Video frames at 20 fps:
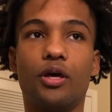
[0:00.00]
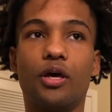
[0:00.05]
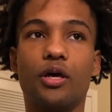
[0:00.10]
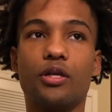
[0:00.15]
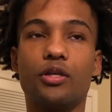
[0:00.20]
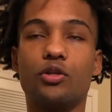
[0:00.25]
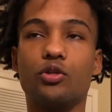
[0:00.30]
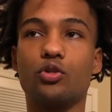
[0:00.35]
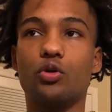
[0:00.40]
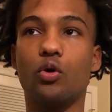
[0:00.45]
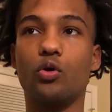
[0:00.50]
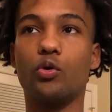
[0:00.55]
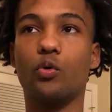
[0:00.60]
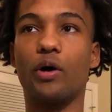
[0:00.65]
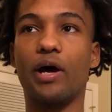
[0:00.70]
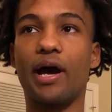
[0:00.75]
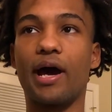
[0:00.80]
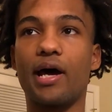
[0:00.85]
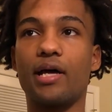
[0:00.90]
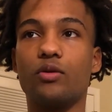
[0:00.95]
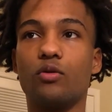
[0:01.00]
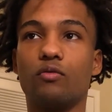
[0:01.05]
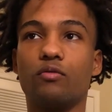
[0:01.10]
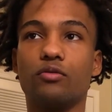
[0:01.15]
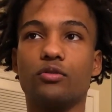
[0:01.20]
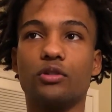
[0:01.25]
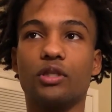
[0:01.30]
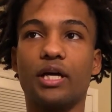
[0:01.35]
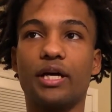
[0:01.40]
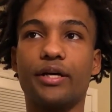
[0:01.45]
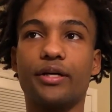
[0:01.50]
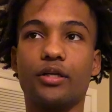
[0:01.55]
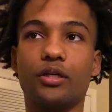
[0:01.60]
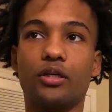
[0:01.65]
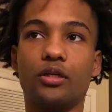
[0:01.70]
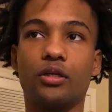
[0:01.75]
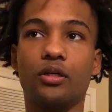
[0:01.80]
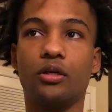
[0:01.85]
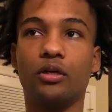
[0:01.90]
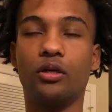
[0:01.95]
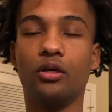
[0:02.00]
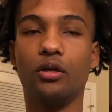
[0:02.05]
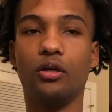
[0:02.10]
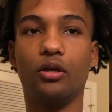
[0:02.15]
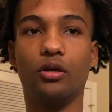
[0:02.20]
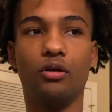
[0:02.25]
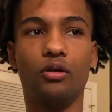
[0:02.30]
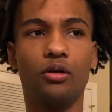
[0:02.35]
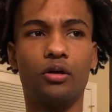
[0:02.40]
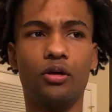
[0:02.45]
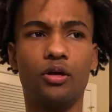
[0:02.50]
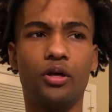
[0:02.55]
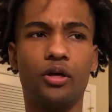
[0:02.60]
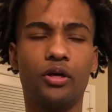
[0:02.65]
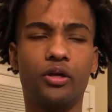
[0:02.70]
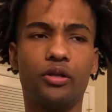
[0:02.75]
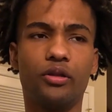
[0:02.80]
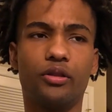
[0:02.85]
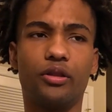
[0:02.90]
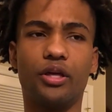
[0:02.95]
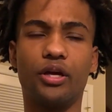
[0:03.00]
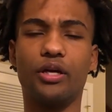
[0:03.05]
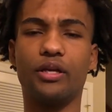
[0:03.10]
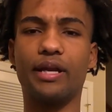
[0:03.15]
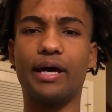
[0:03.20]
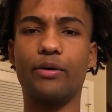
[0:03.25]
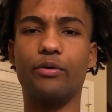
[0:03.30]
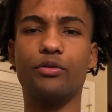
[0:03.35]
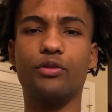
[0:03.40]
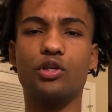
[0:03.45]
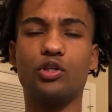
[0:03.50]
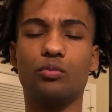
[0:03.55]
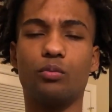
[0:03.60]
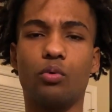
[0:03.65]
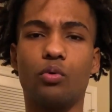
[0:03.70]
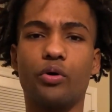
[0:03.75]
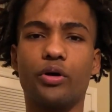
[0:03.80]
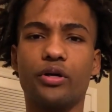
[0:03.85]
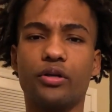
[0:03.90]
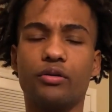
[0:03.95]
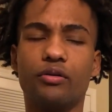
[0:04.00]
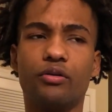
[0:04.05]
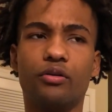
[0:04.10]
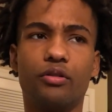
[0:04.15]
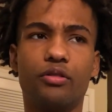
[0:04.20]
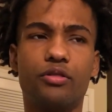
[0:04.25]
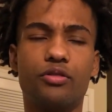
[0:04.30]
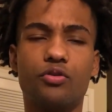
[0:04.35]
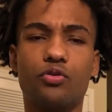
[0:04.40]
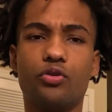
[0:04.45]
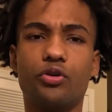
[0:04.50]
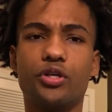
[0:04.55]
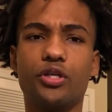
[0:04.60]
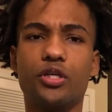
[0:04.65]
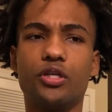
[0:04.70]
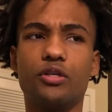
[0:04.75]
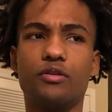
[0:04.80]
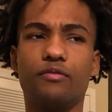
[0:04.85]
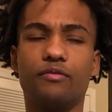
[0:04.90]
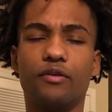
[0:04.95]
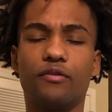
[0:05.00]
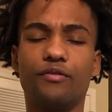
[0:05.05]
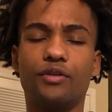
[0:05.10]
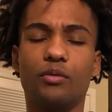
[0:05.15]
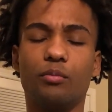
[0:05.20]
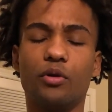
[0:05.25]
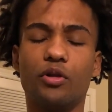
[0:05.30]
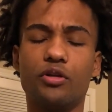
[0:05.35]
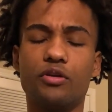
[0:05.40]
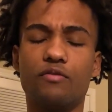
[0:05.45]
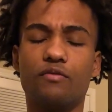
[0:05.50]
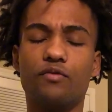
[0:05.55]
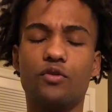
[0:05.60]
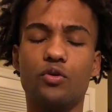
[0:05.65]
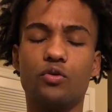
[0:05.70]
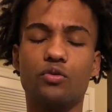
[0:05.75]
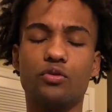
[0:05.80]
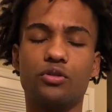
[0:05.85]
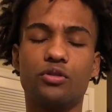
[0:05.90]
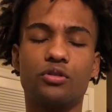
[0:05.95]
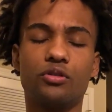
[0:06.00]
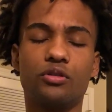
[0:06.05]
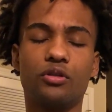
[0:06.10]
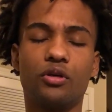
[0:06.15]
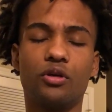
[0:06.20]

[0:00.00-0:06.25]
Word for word: And in total, I had over like, I think now at this point, 30, 50 million views